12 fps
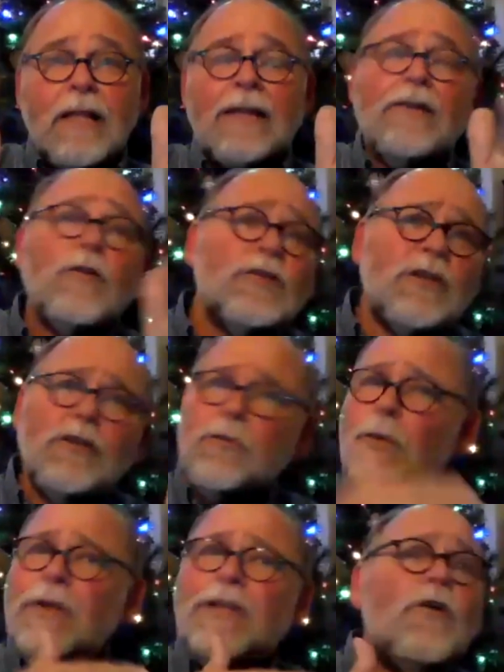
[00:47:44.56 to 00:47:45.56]
and of course,
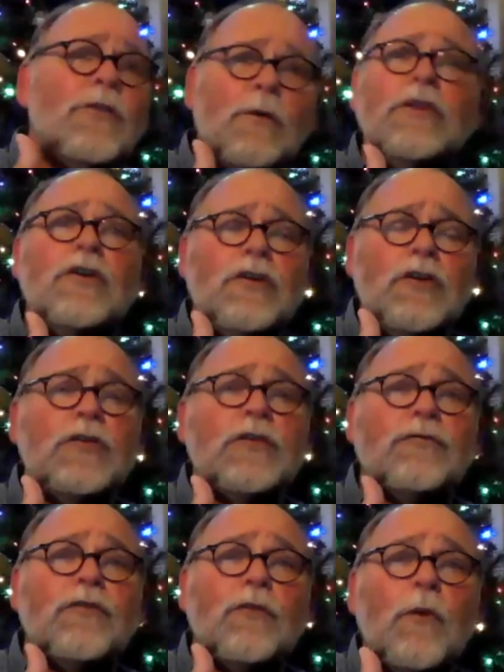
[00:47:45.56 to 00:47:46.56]
we know that you could use
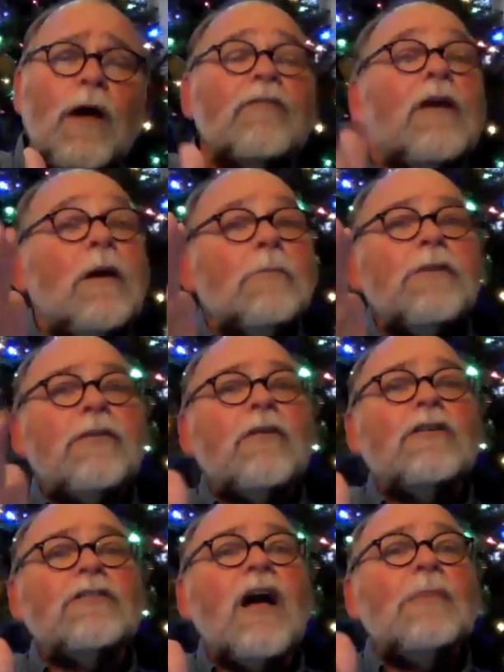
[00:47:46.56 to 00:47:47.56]
it for the weft, but there
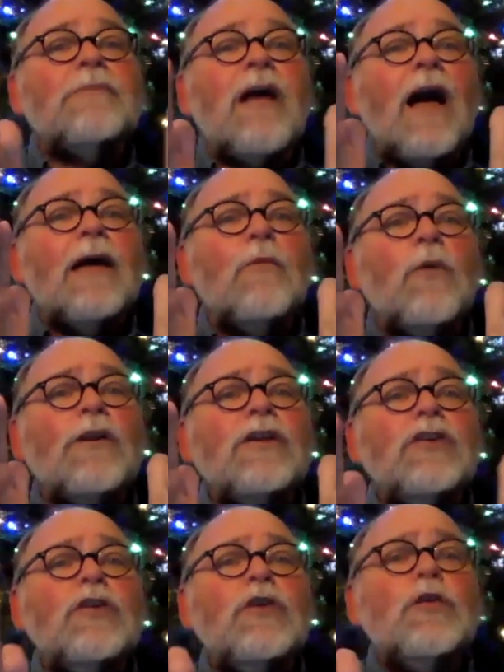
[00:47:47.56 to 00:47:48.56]
are times I want to
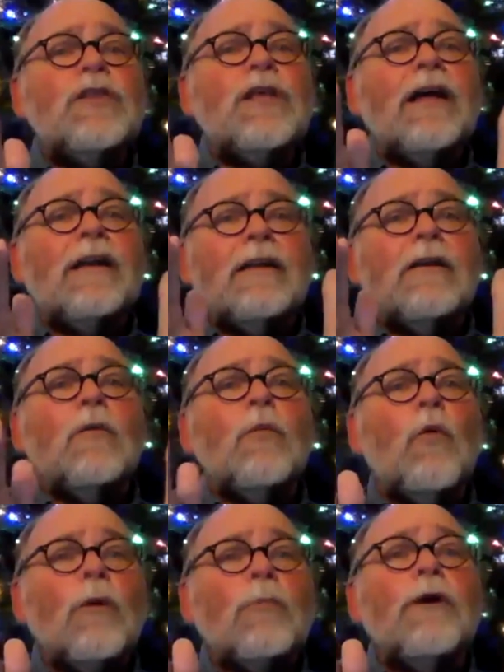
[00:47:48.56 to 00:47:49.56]
use that in a
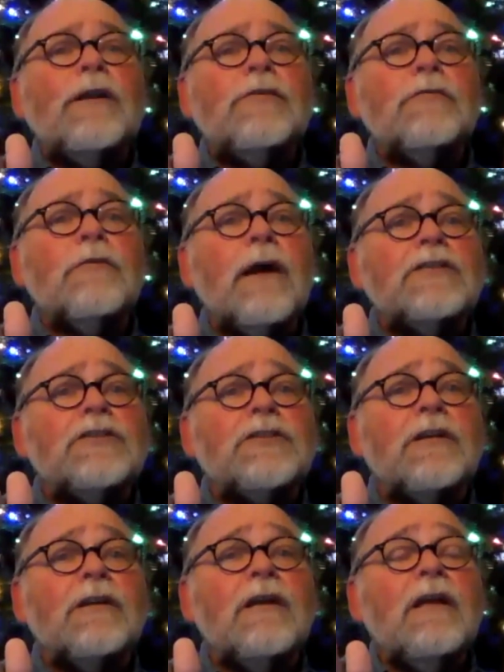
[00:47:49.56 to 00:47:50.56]
warp way
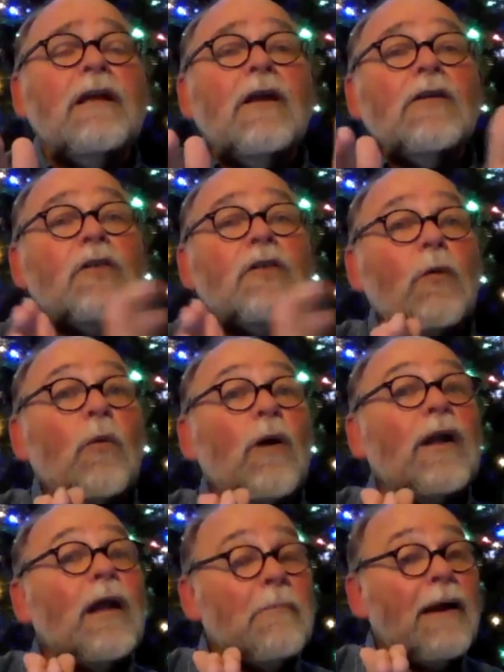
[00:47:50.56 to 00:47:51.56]
direction. So
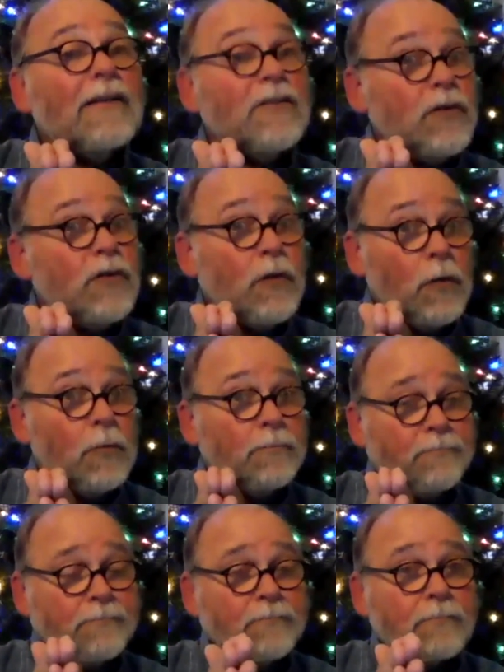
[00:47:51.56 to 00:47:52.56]
what I might do
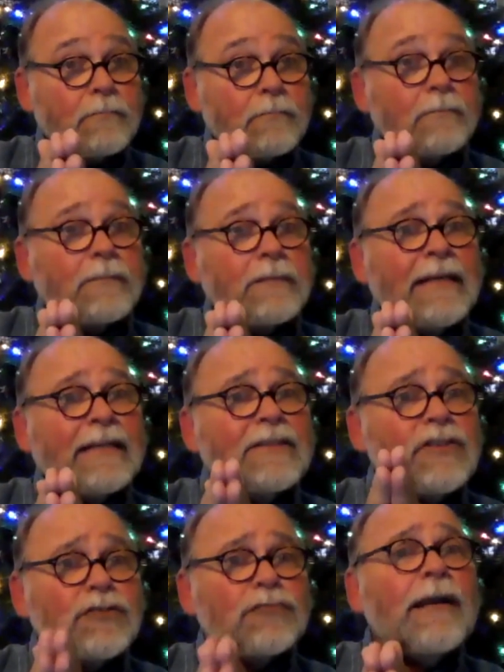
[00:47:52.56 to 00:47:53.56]
is
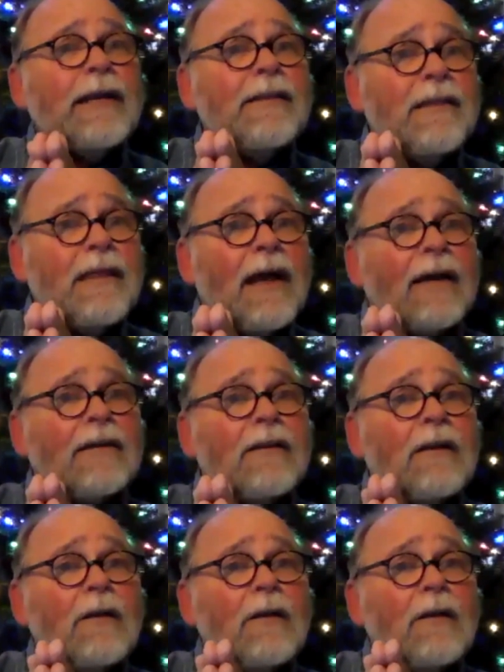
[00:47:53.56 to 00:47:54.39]
strand that